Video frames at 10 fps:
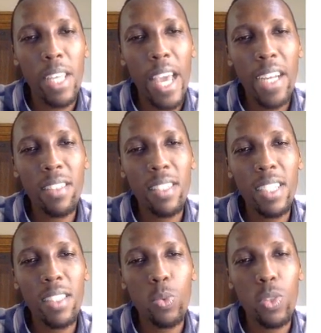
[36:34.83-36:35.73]
X
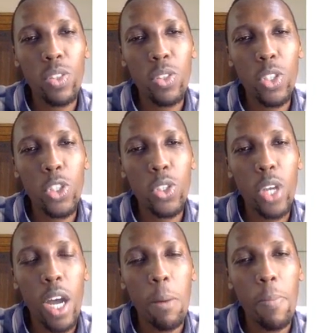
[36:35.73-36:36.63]
ticks would
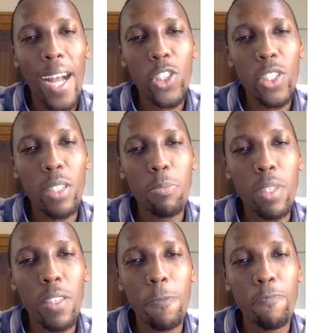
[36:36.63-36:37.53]
actually
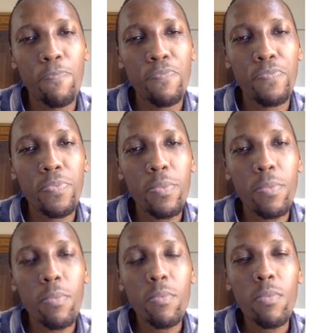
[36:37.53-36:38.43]
be
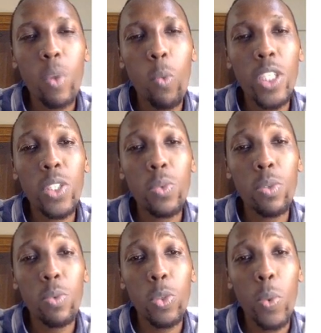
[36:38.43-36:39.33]
what
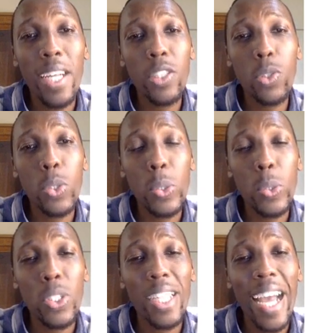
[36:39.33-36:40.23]
we would want
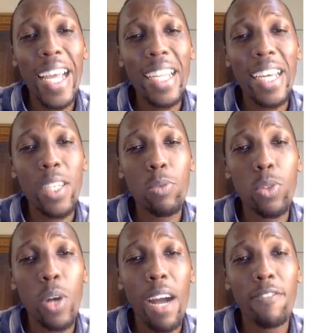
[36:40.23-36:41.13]
to style and
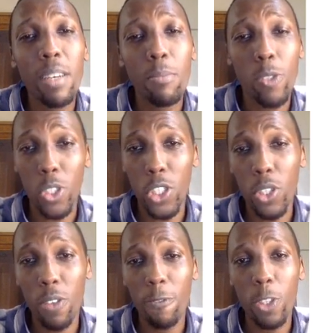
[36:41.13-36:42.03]
to have some
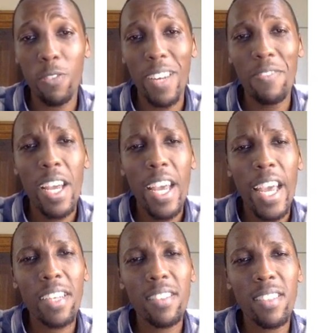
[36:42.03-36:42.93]
rotation of 45.
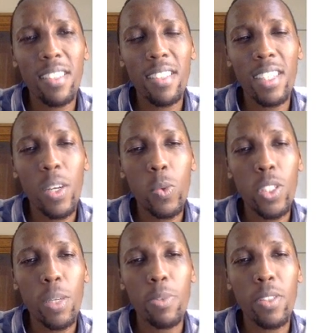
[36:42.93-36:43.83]
X ticks here
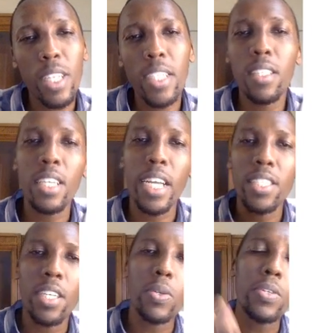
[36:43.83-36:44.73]
would represent the
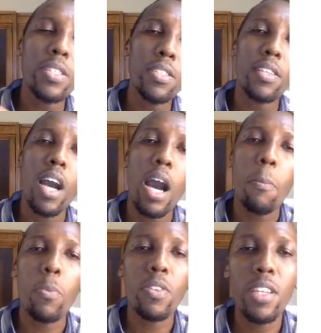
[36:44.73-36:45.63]
categories
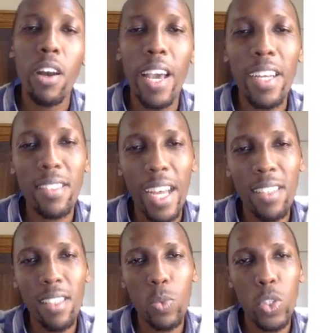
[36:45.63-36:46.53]
within our X
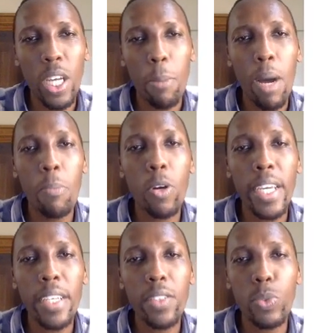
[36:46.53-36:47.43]
axis, which are marble
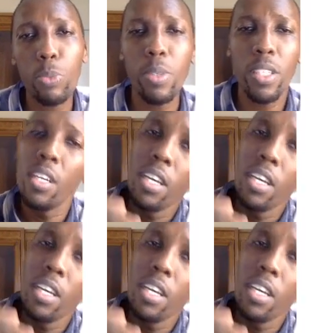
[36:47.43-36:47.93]
cakes, would be